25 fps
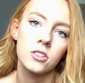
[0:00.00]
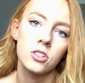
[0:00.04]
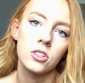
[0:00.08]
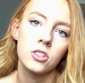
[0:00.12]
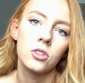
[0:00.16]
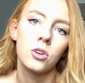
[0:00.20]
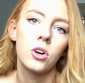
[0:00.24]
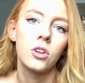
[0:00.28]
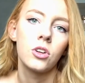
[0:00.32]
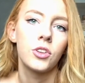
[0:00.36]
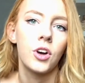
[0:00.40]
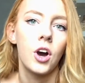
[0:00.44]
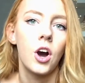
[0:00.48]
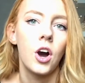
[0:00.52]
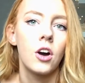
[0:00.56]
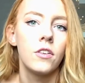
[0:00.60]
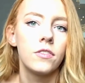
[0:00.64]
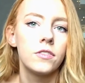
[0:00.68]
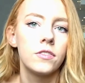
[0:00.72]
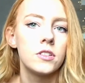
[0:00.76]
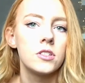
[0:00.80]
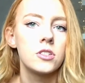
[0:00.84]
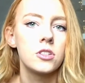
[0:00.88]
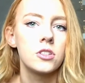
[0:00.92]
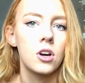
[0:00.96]
you know, the
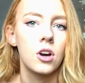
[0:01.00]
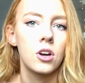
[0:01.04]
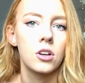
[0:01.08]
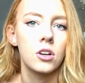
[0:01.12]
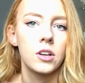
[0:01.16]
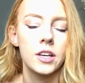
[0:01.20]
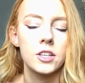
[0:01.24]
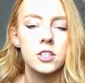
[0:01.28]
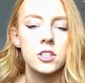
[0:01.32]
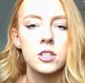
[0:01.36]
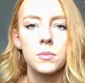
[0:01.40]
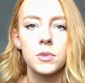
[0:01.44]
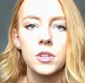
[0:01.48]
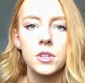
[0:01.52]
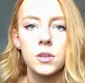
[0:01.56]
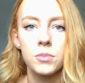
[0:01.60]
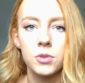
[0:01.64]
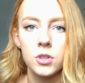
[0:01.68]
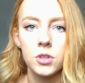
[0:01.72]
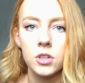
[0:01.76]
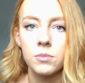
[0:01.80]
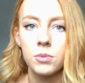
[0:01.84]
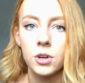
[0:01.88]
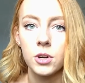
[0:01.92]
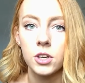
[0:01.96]
offers on like some of the
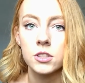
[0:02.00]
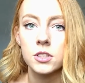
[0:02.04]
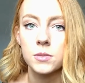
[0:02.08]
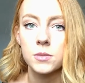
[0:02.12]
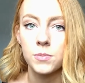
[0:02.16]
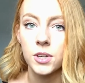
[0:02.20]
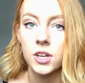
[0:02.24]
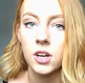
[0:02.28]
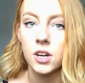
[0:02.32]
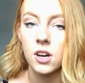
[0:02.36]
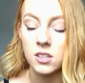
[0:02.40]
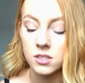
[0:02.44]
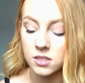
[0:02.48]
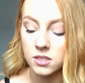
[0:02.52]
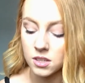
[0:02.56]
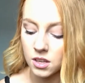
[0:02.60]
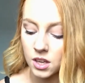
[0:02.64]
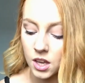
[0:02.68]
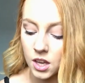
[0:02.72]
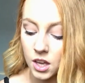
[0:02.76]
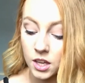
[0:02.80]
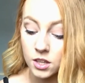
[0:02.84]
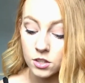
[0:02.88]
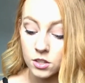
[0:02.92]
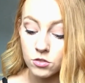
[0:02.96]
beauty products, because
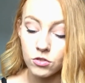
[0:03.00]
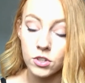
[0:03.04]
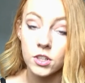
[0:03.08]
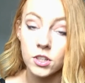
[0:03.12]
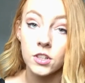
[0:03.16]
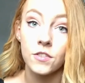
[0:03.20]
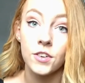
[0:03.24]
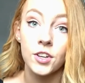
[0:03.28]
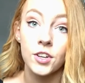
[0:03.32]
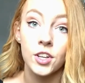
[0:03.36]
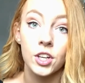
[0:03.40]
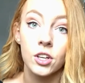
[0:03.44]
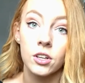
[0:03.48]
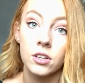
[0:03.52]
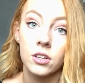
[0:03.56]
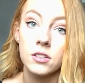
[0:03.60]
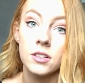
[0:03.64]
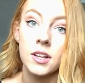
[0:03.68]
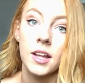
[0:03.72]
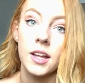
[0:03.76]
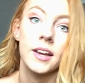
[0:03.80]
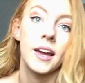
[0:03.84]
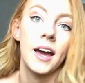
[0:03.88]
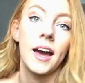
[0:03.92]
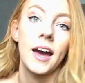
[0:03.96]
it is really, really good.
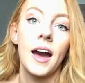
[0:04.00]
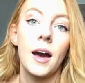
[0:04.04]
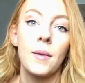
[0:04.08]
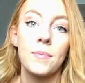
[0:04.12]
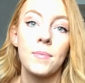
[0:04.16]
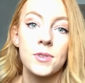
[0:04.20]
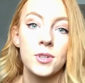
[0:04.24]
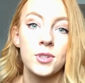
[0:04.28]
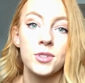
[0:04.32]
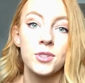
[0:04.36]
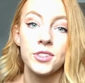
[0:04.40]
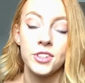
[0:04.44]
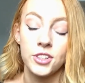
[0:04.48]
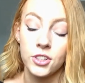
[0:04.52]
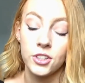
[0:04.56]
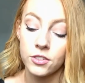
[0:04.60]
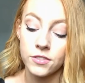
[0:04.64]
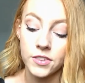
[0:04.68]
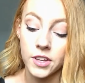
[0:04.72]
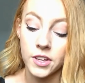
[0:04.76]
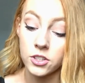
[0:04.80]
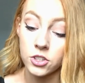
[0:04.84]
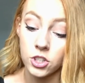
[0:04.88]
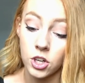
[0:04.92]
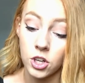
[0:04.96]
Like I absolutely love
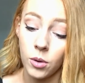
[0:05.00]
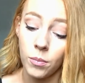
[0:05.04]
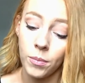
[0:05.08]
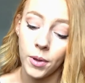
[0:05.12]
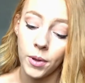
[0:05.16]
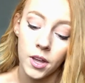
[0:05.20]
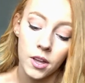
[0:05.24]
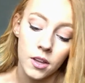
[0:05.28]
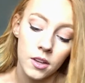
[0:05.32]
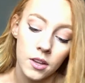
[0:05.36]
that shop.